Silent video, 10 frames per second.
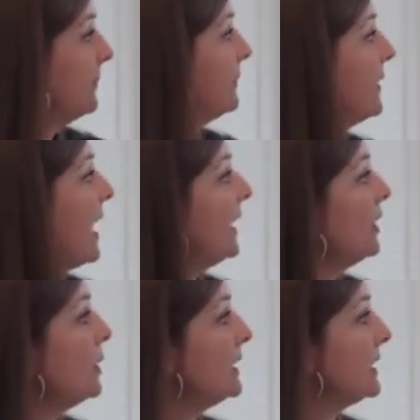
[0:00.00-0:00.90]
I
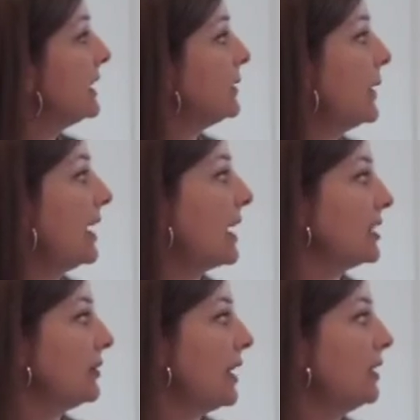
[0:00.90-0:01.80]
noticed this when I got to
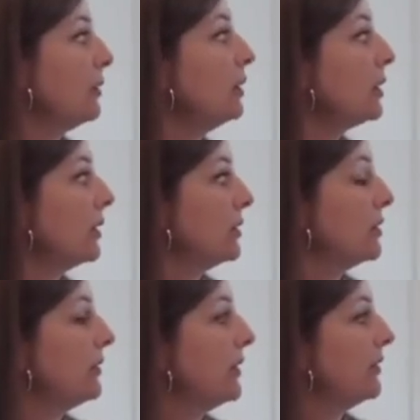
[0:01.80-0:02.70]
ride a roller coaster
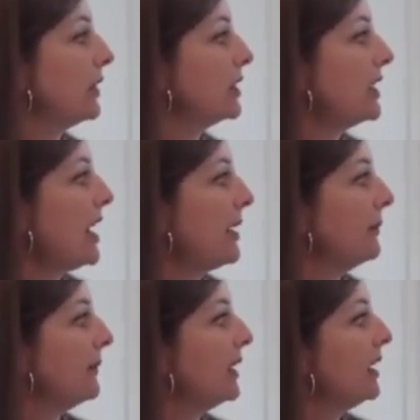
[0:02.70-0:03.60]
for the first time.
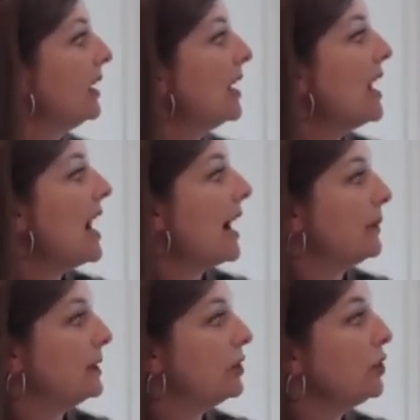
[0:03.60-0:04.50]
I was
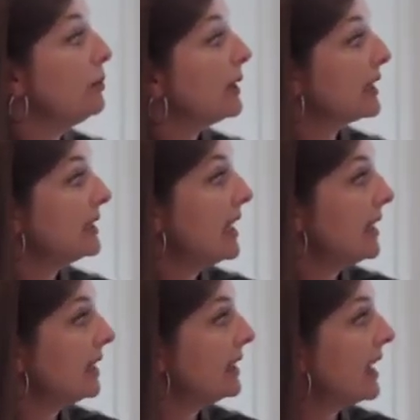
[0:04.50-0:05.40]
super
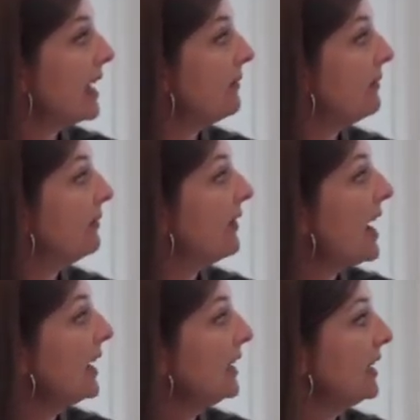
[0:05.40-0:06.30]
excited that I
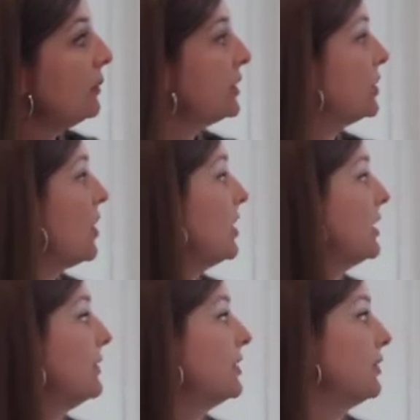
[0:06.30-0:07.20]
finally was tall
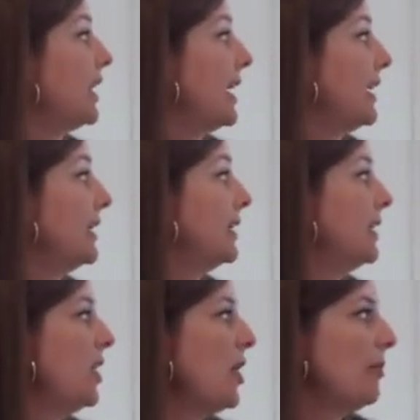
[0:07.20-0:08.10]
enough to ride it,
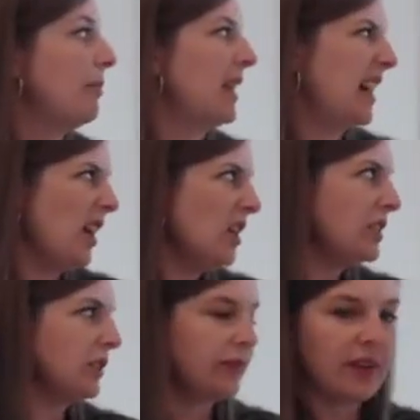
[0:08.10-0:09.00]
but I
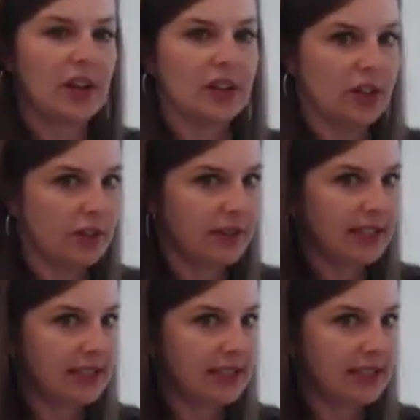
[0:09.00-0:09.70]
also felt nervous